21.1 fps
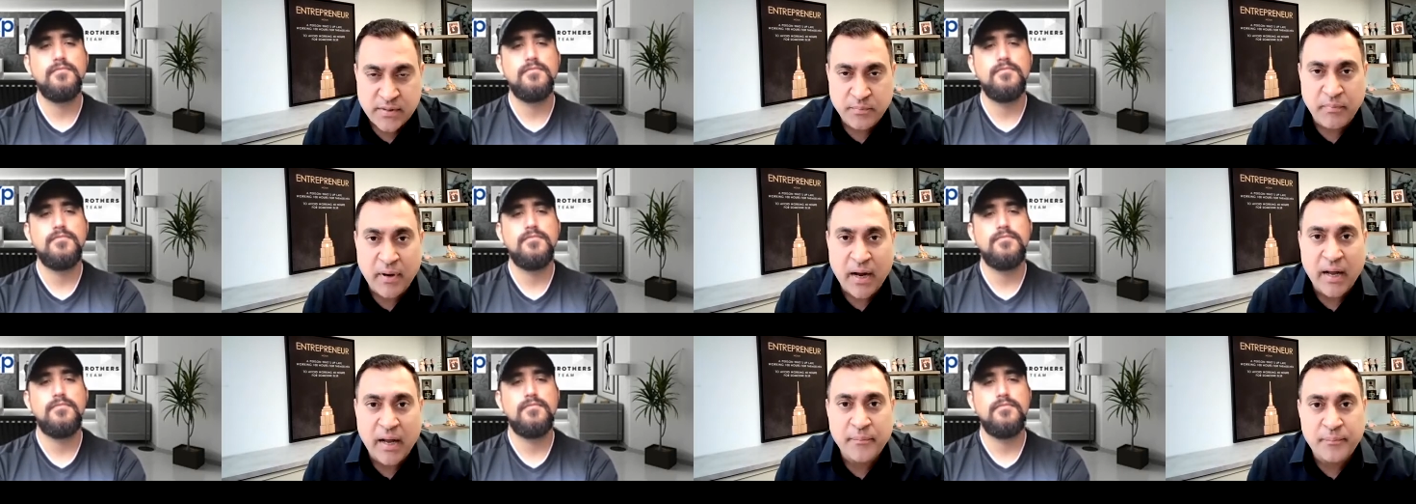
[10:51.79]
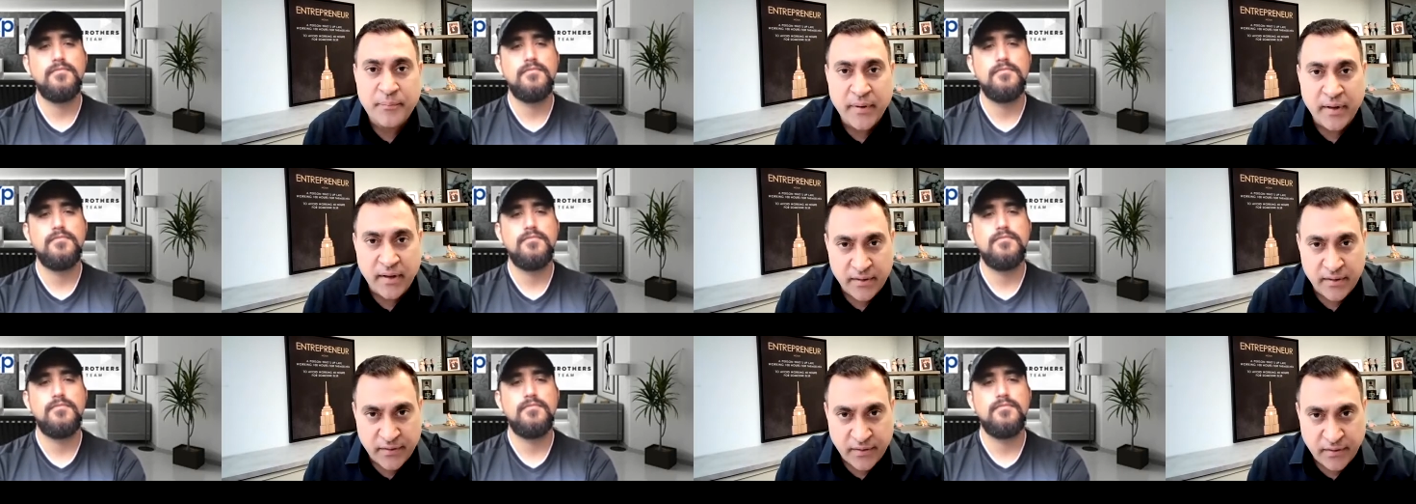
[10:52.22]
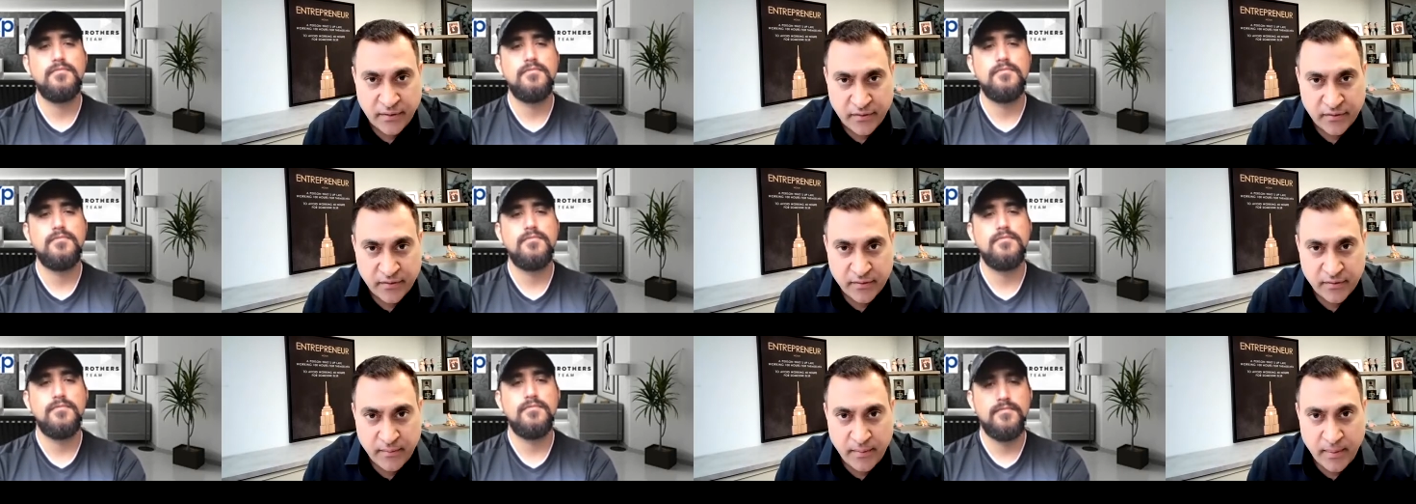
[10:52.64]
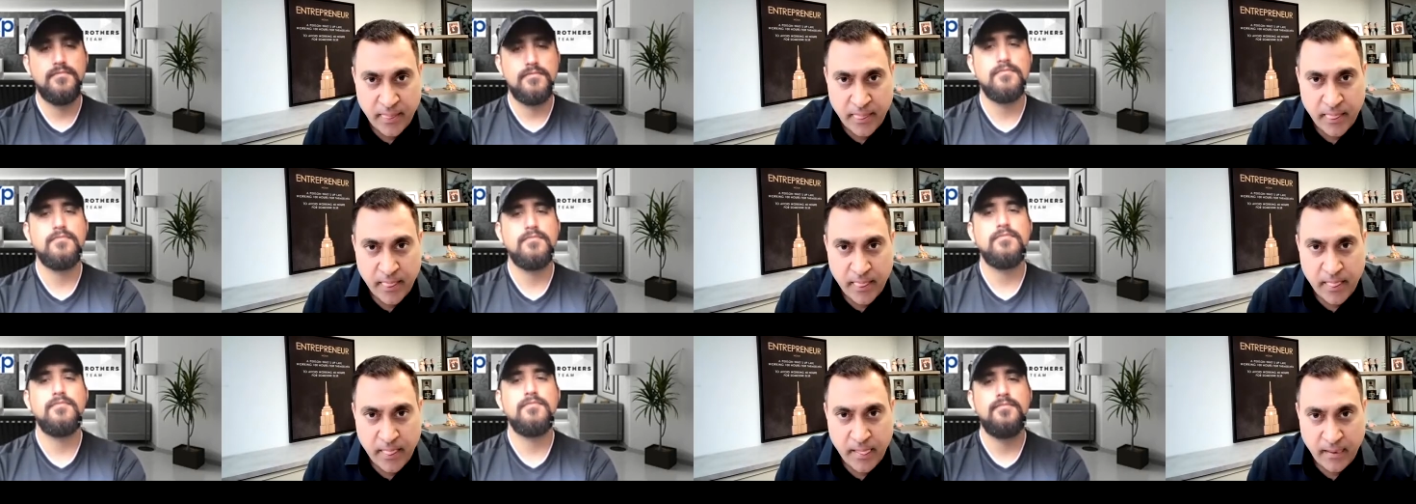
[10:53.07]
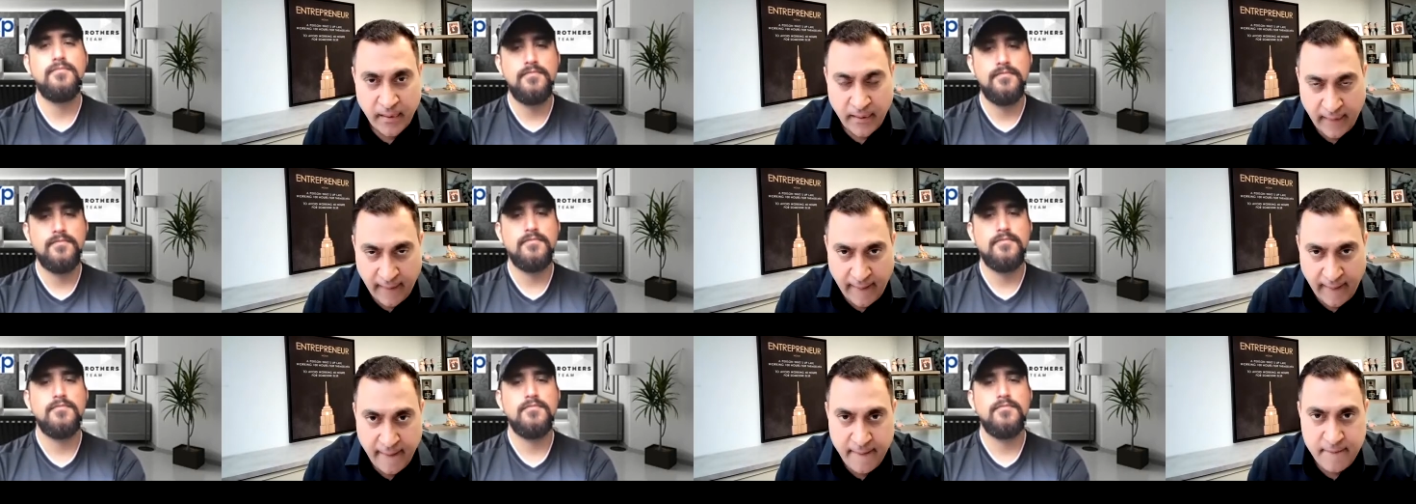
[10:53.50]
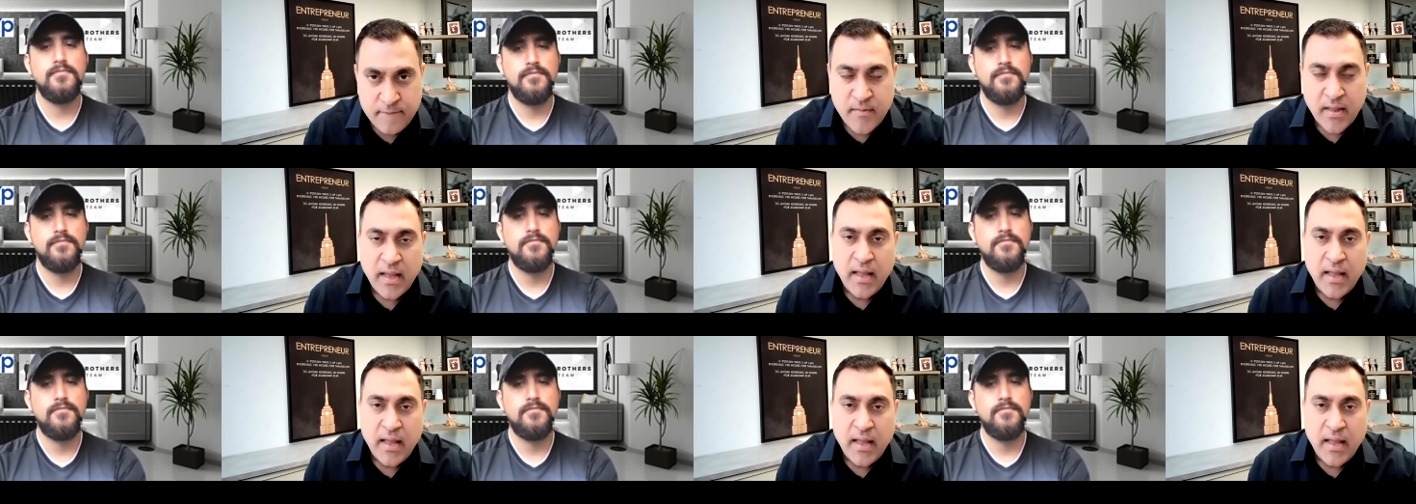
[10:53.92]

Speaker 1: by builders, okay?